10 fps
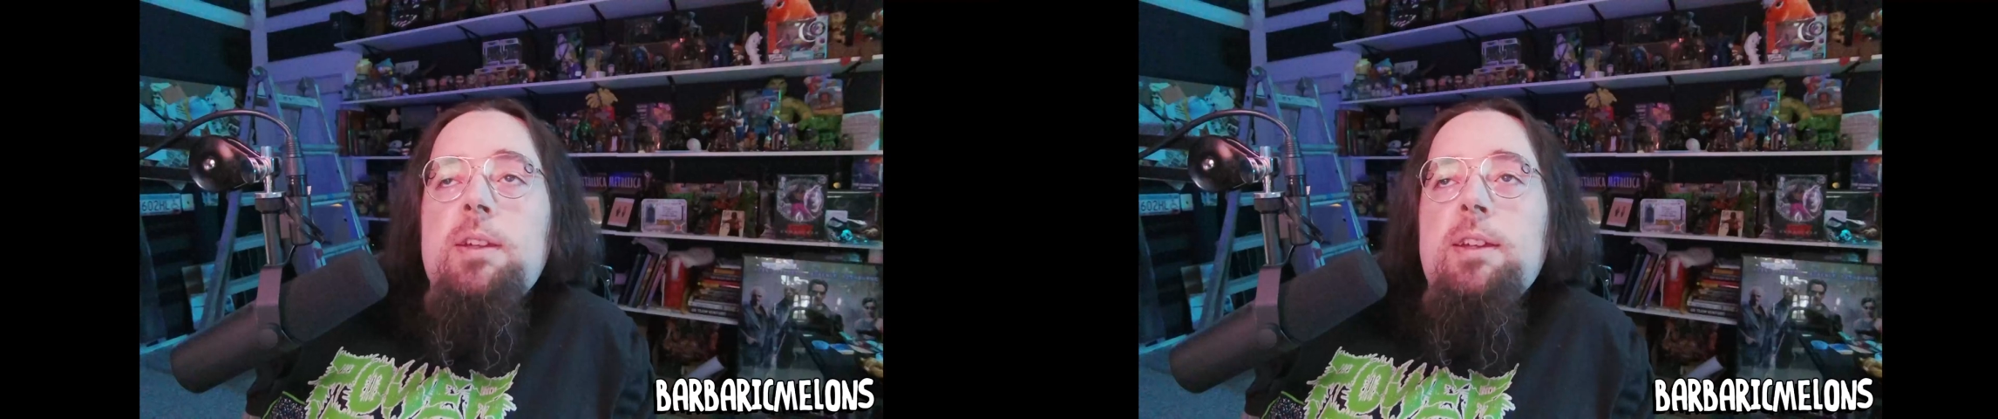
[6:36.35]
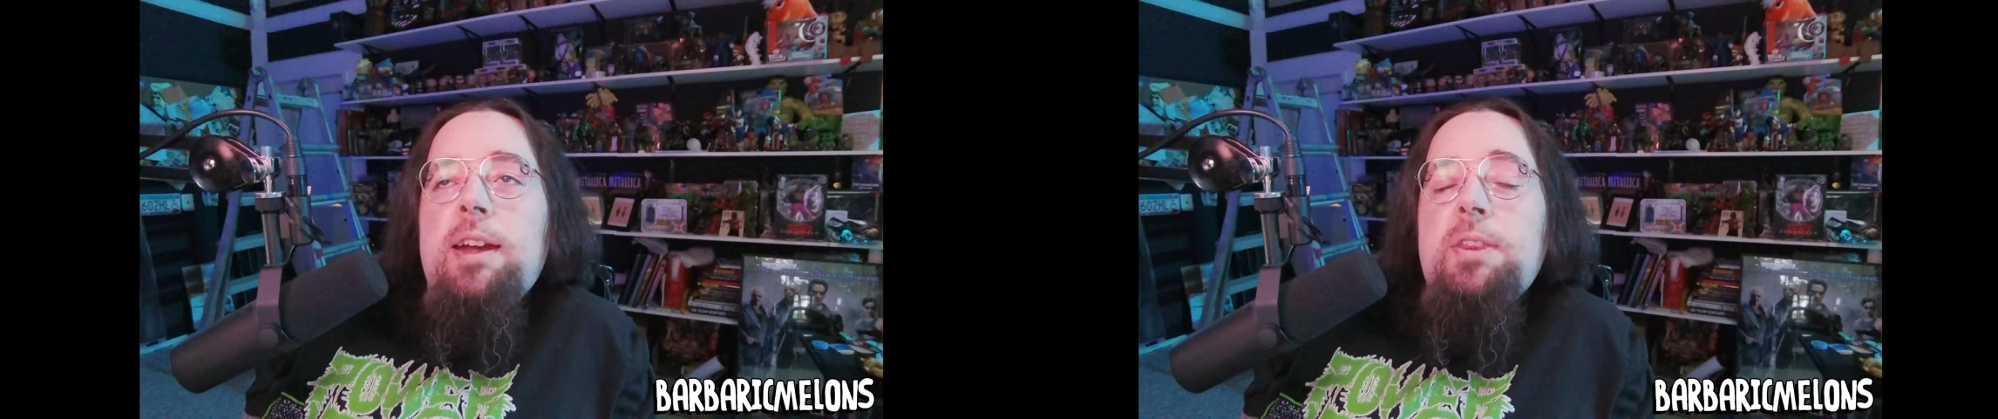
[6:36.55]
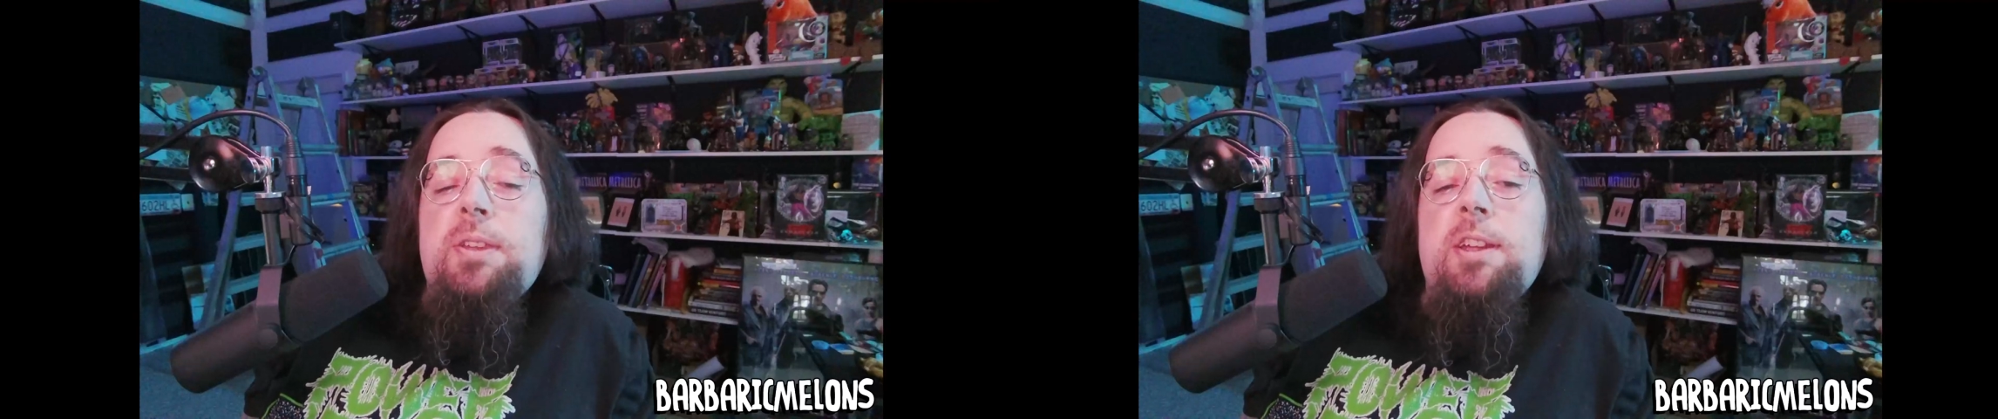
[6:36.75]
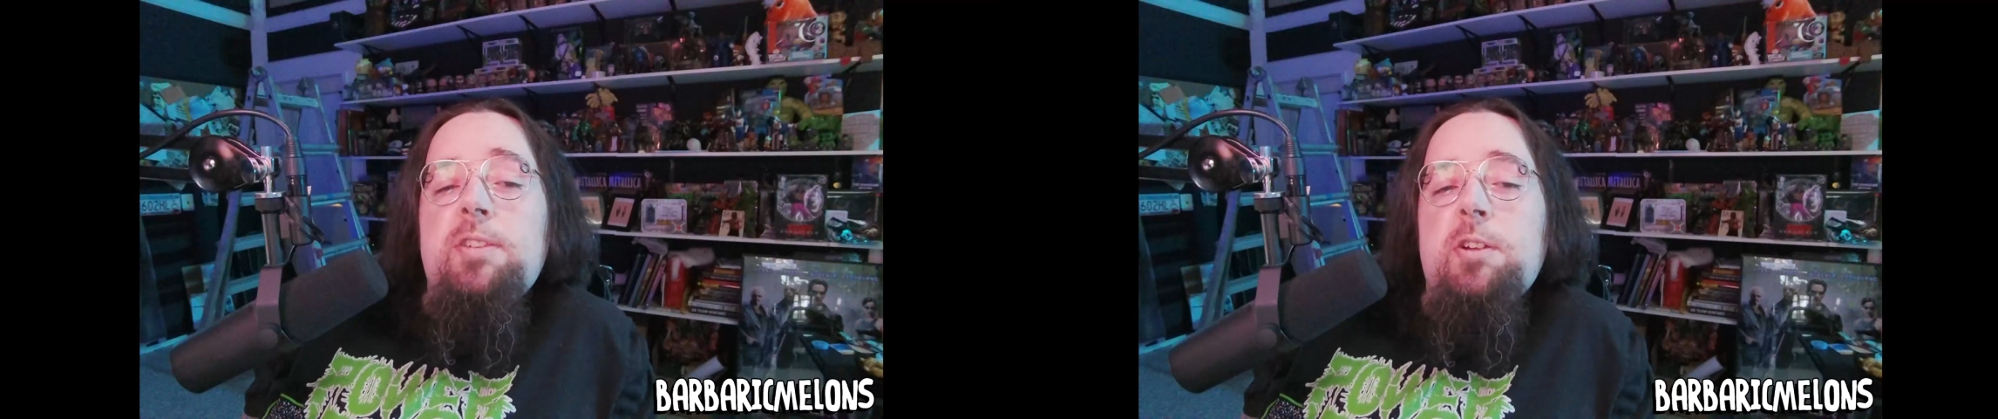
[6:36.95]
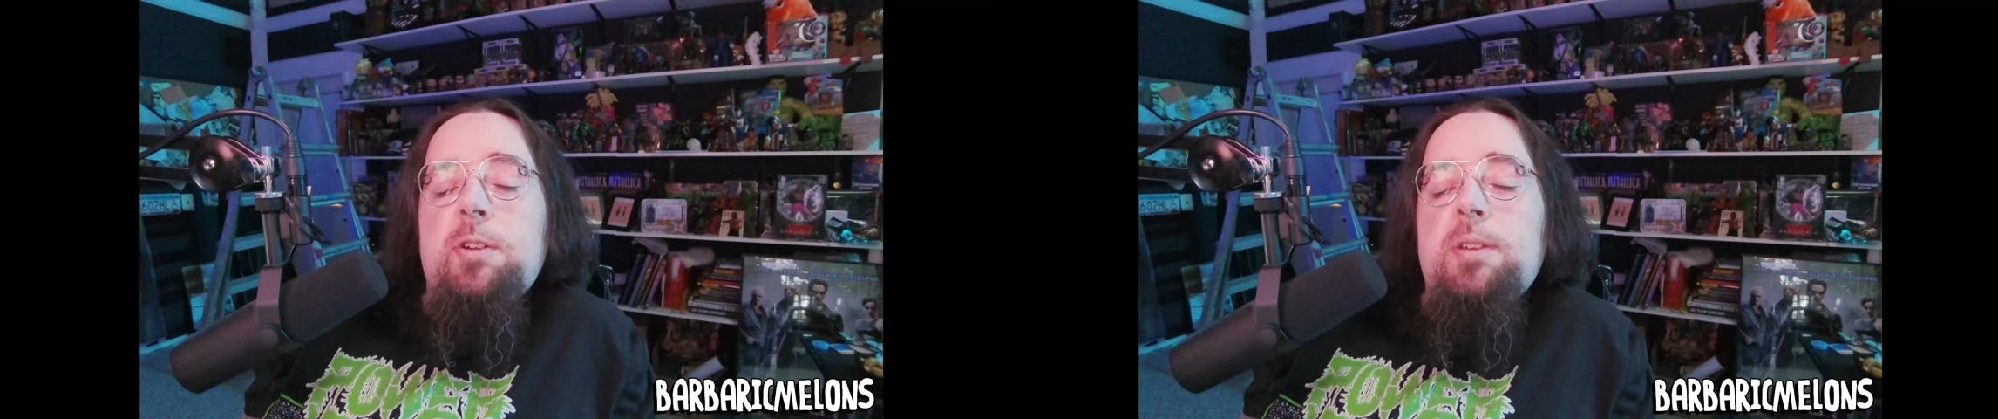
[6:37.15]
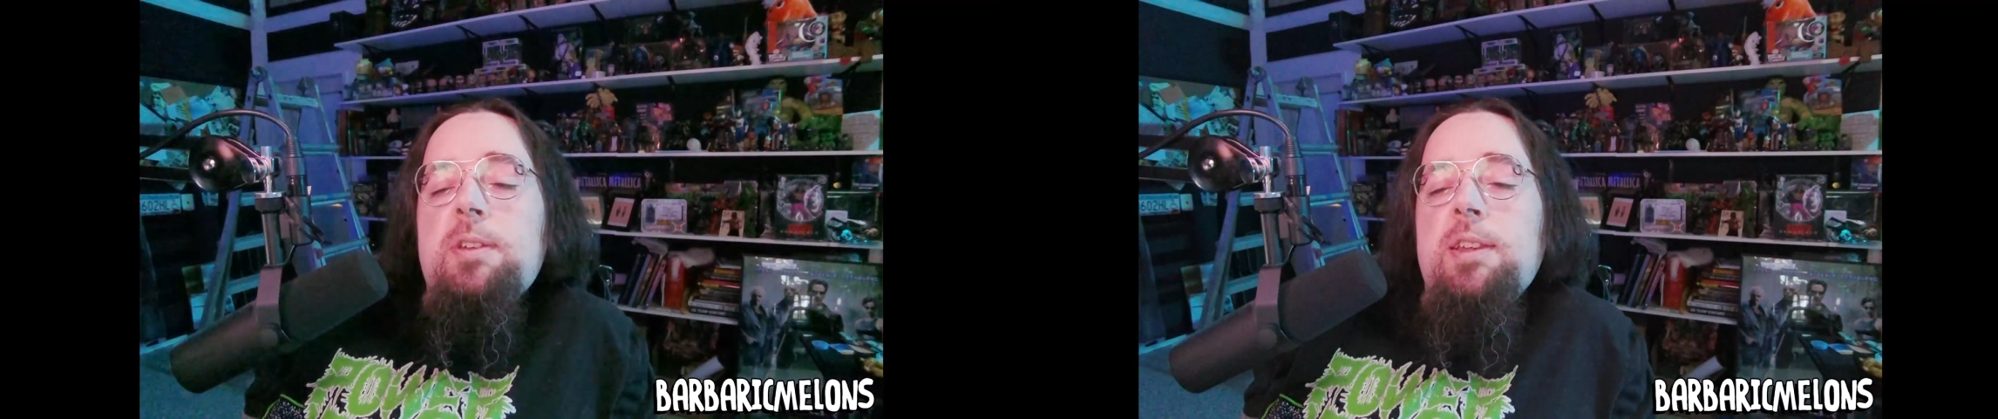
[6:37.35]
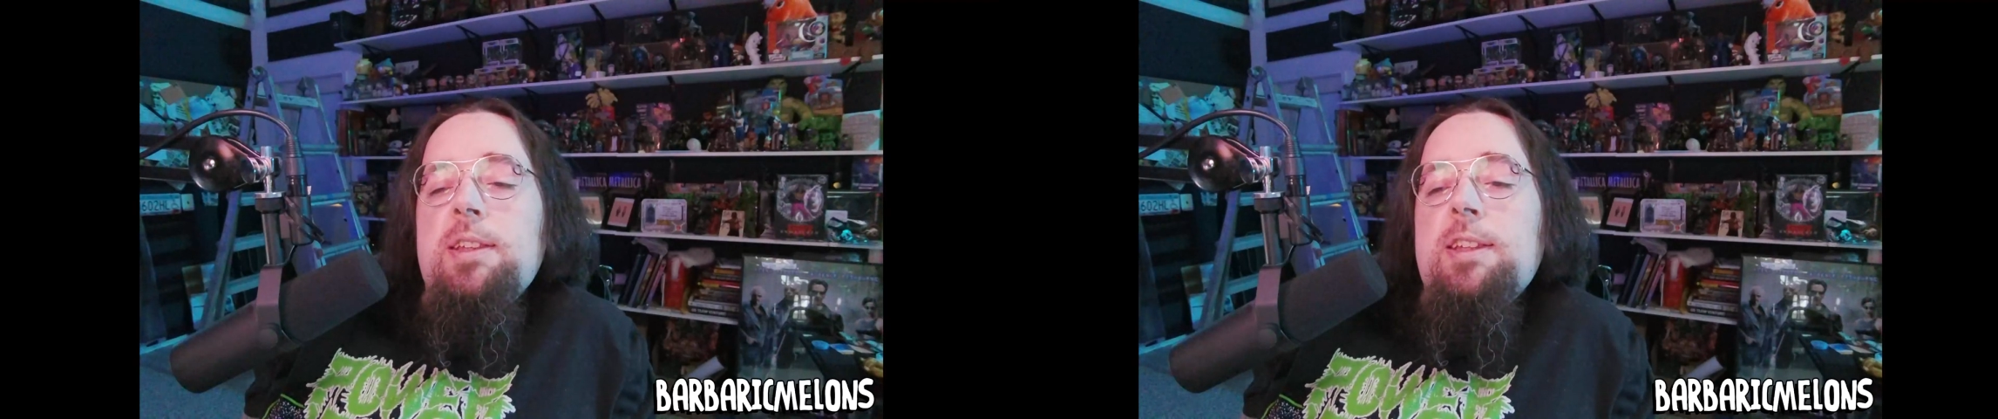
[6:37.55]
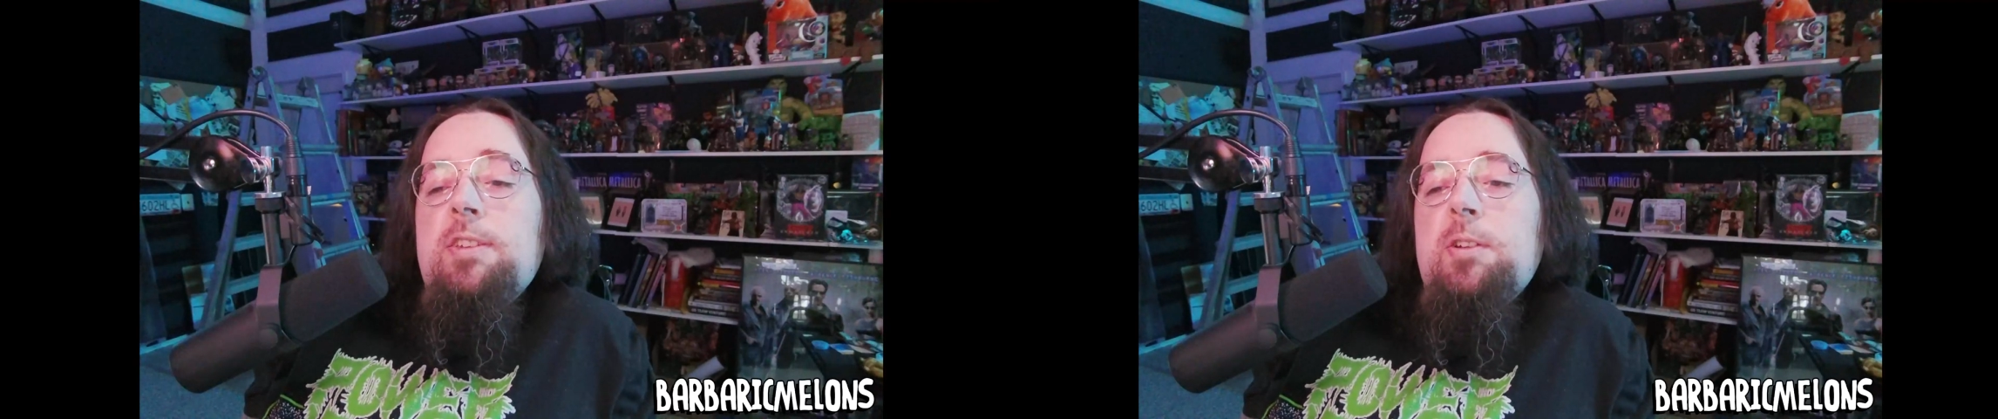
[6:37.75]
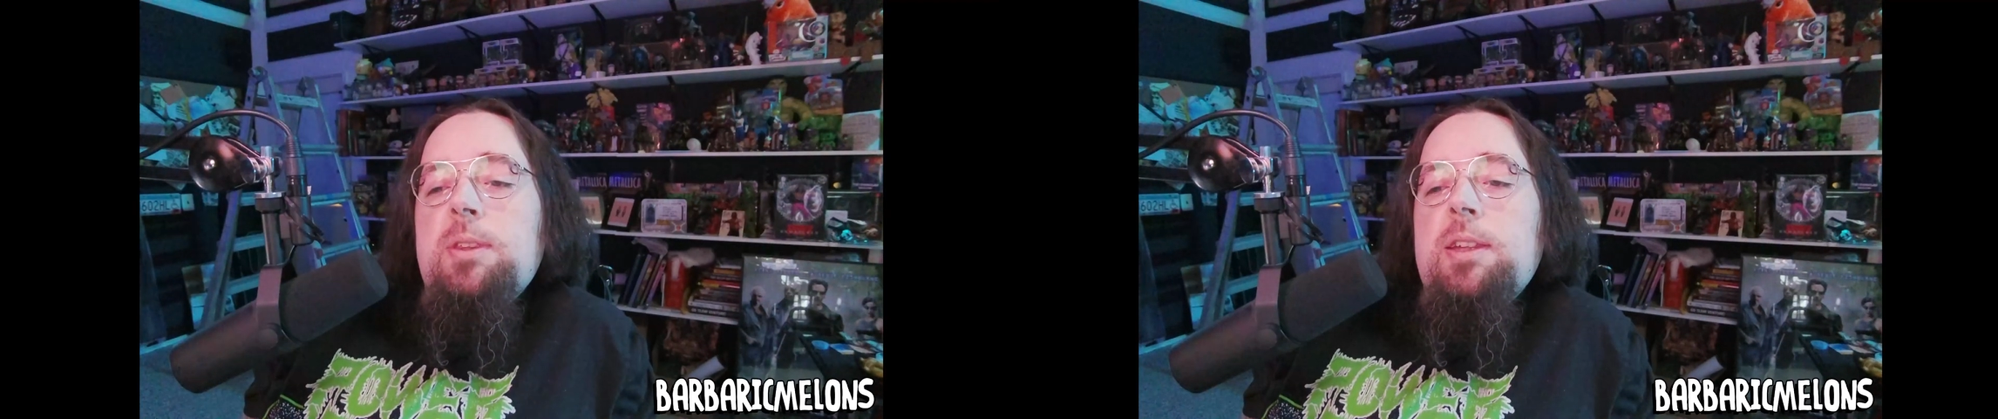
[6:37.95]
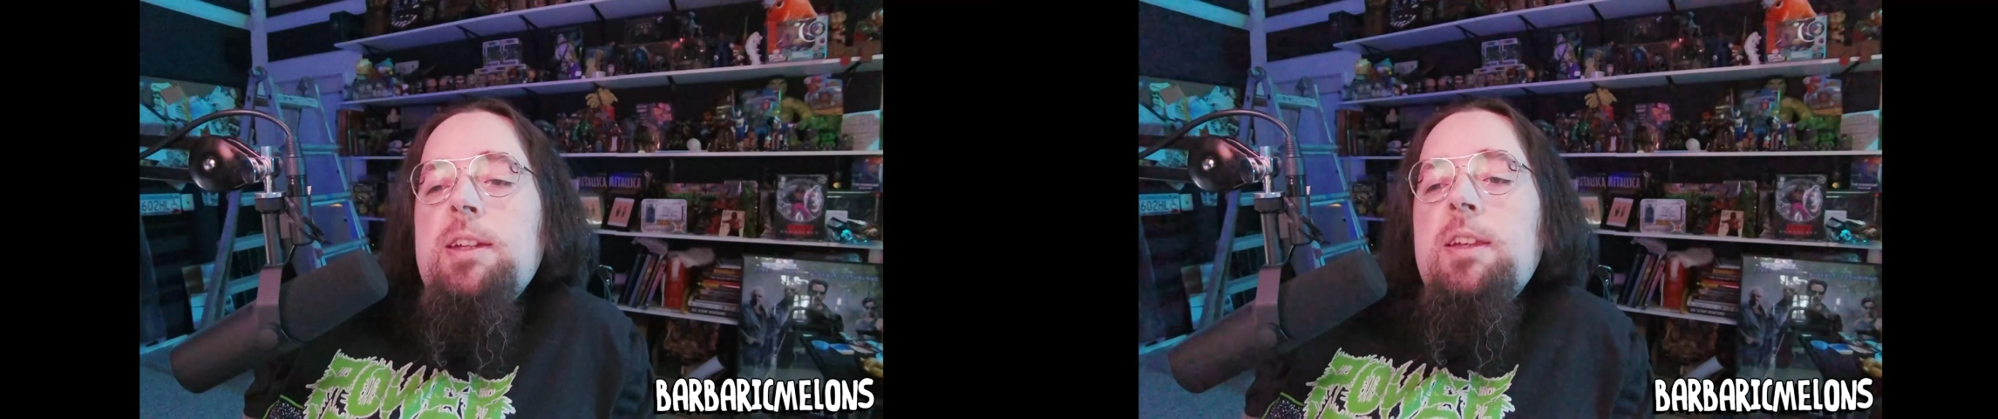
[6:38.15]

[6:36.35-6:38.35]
I think that's a good thing.